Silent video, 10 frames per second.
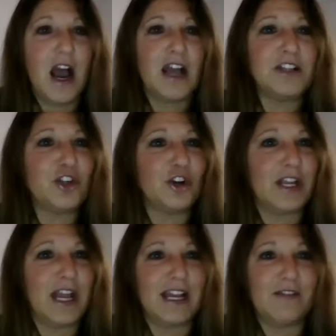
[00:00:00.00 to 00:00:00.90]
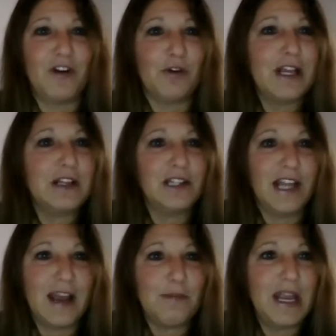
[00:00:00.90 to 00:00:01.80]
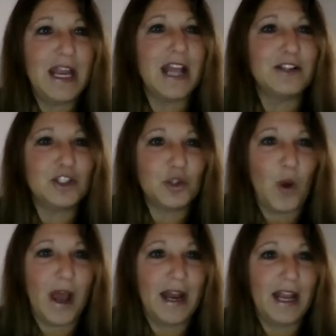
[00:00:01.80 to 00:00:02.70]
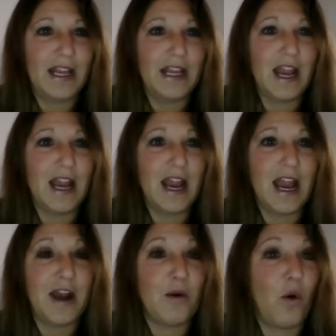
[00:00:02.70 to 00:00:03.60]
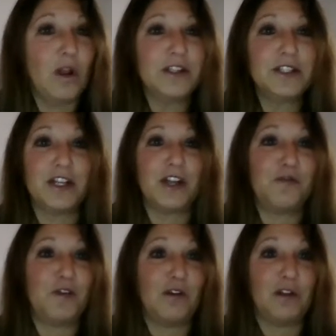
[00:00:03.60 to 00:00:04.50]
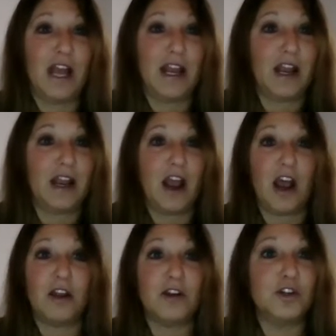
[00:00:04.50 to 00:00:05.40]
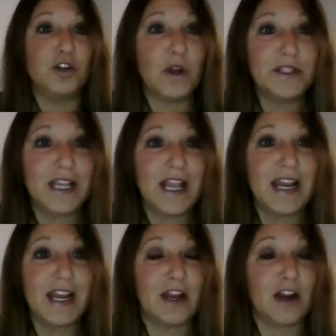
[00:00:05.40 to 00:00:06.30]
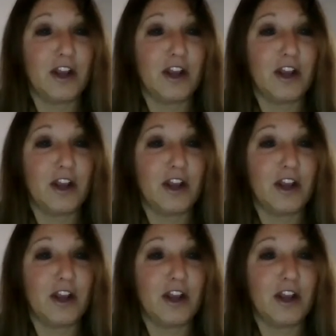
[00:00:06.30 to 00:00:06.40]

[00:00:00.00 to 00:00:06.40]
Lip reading: I started getting very clammy and sweaty. And all of a sudden I felt like nauseated and I